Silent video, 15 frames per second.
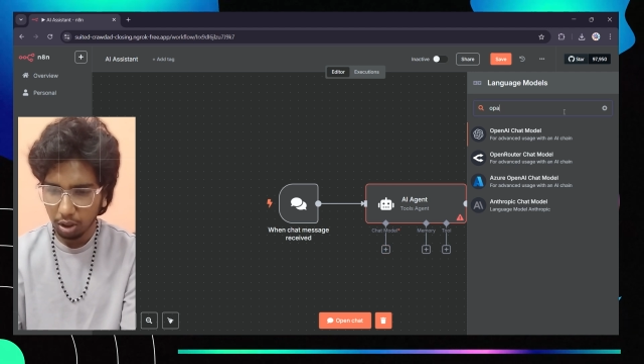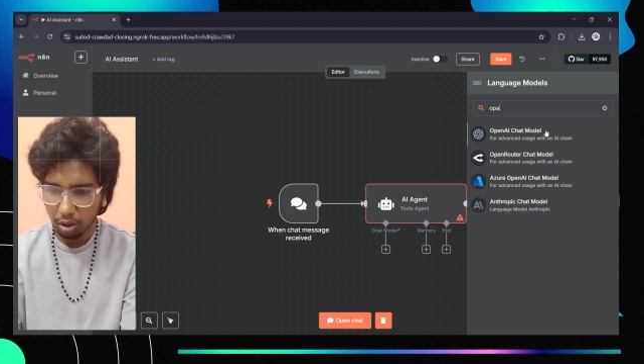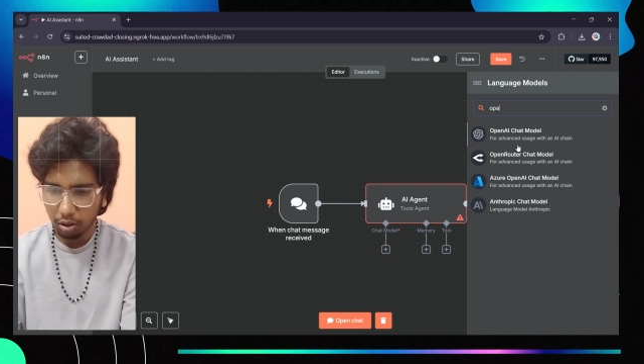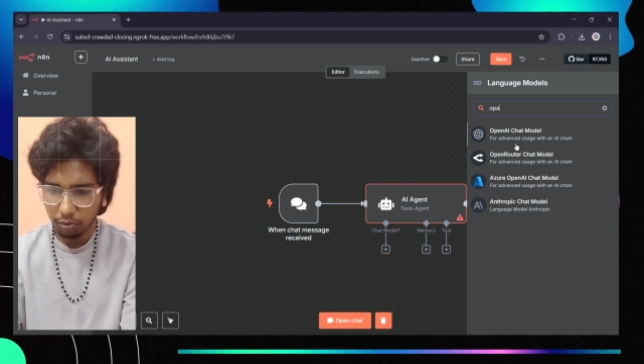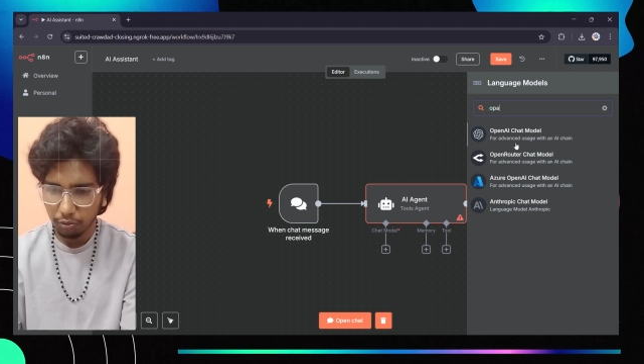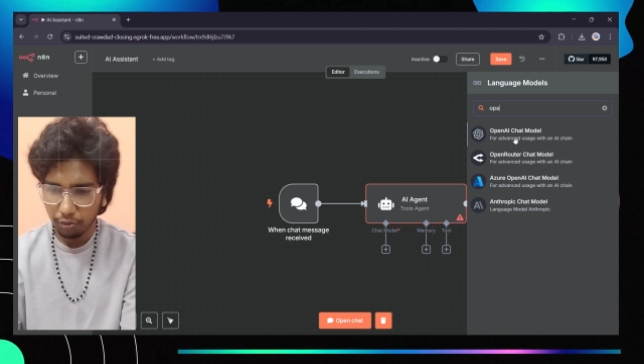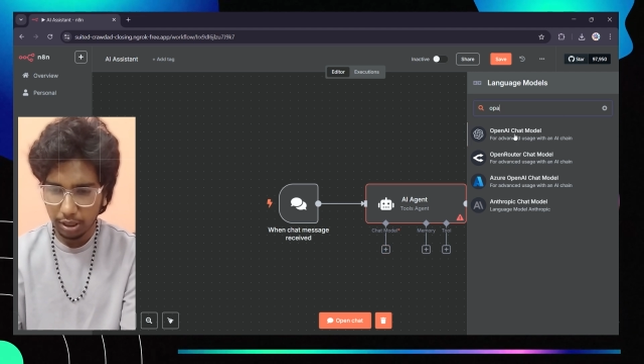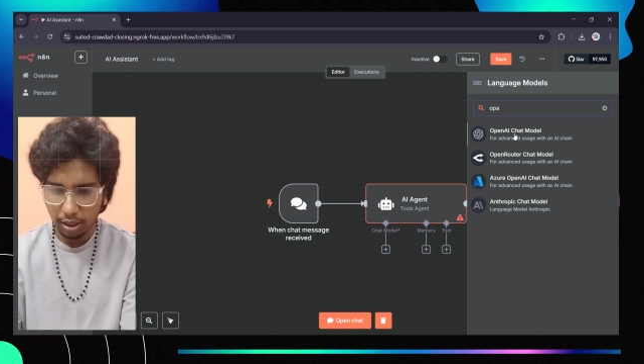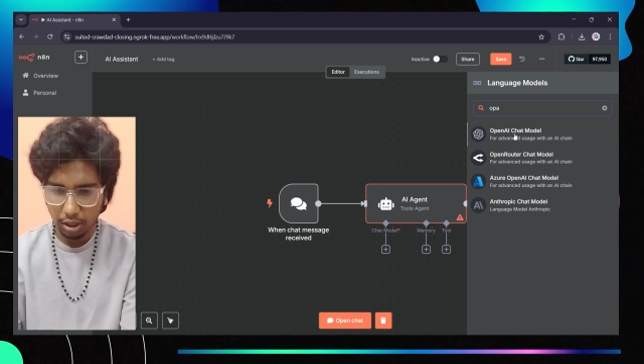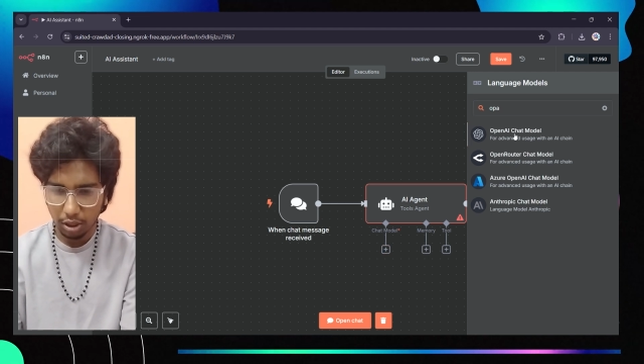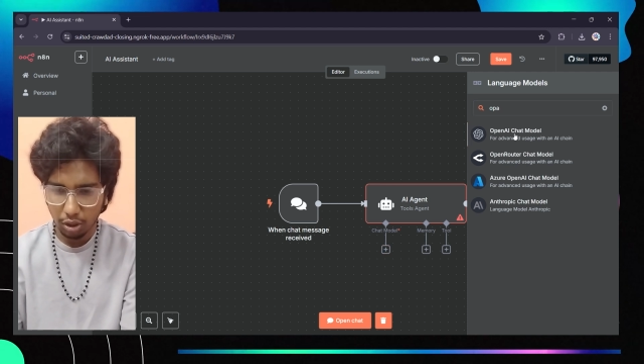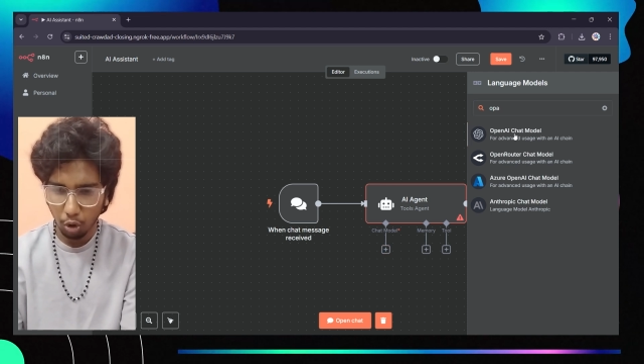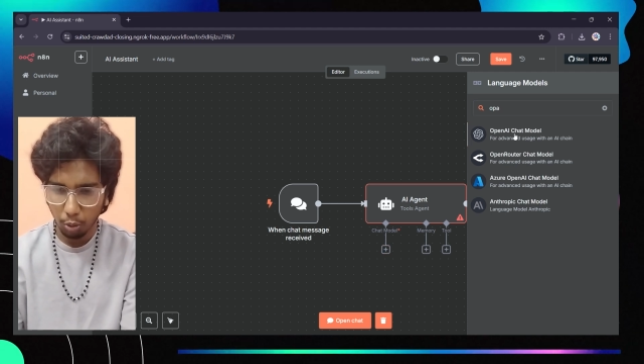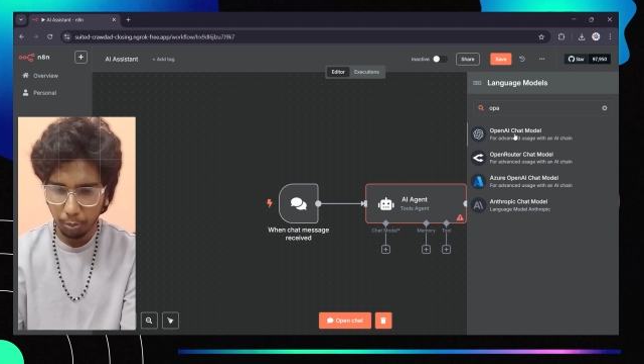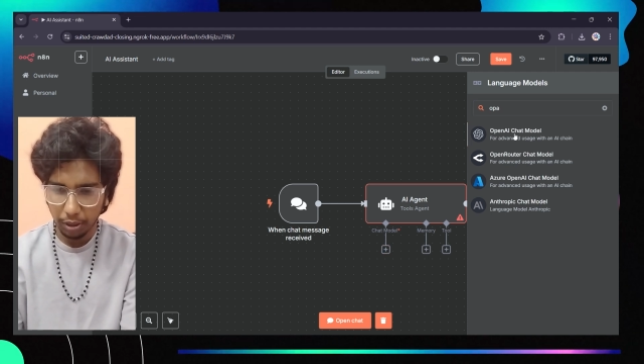which is
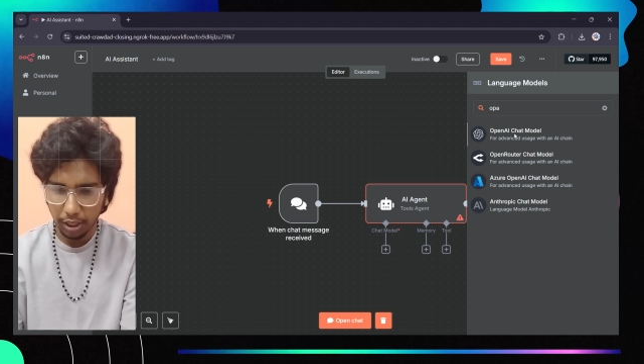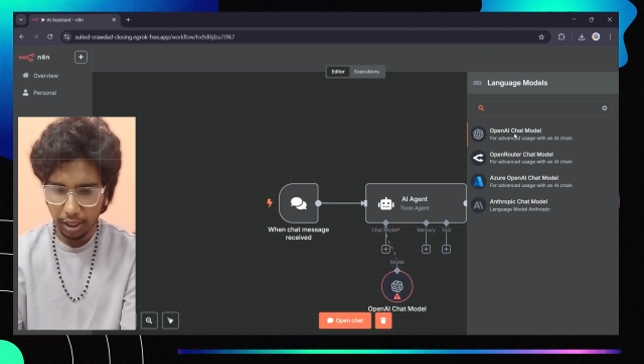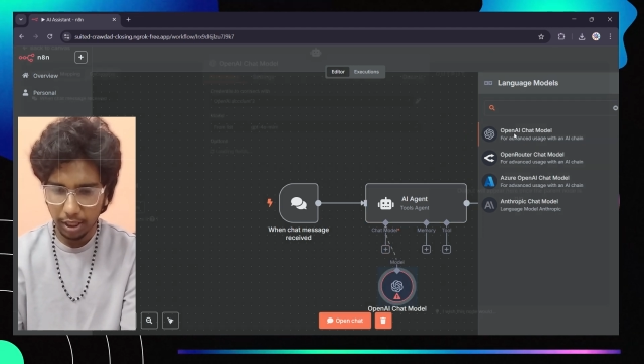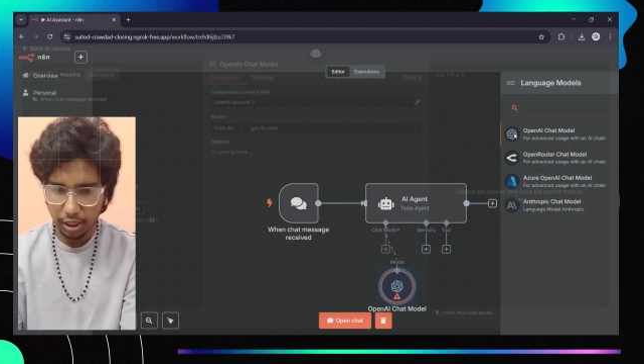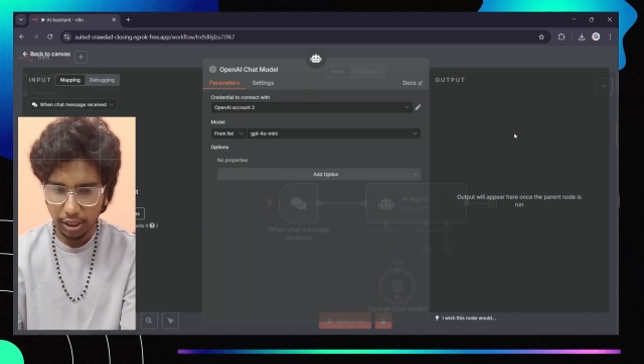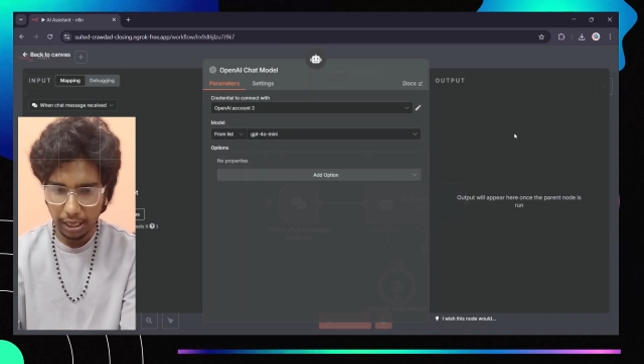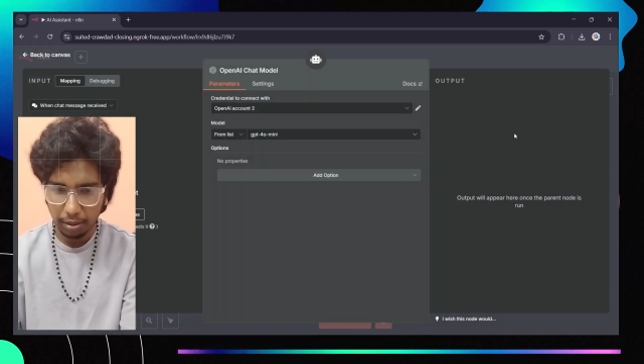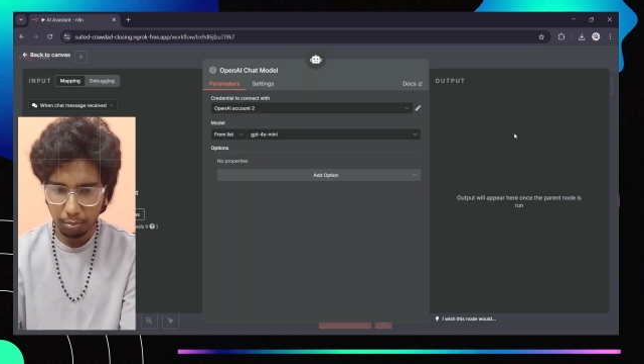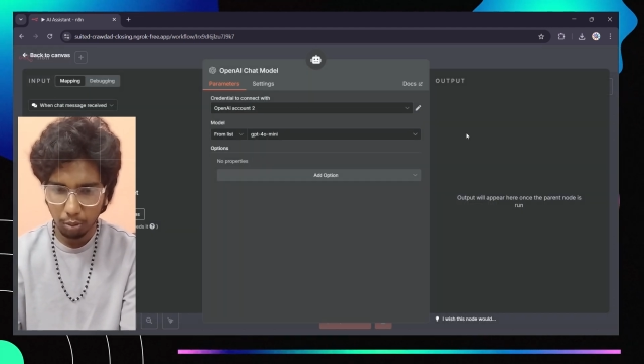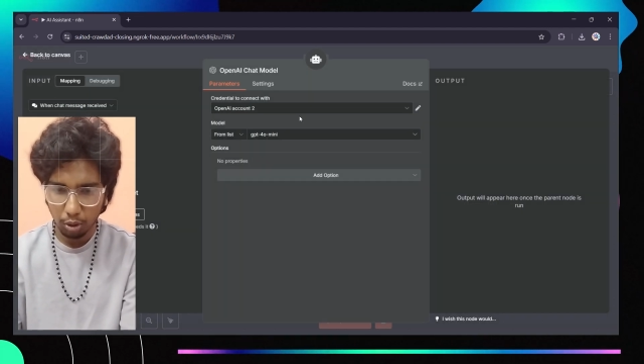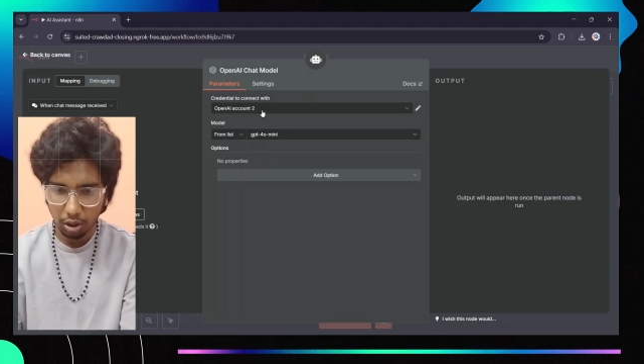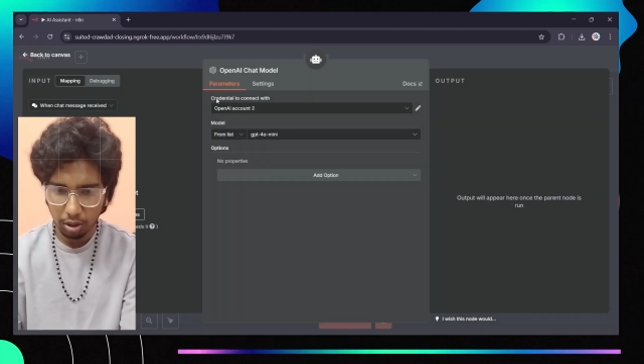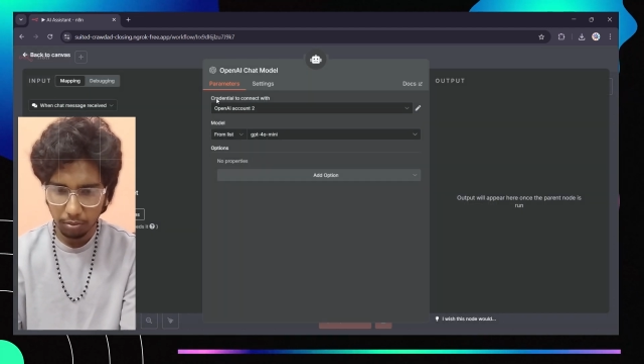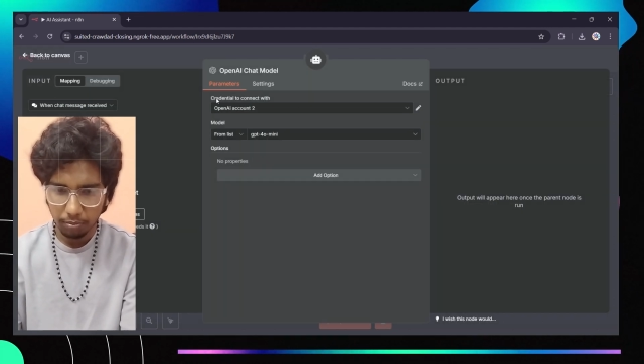OpenAI chat model.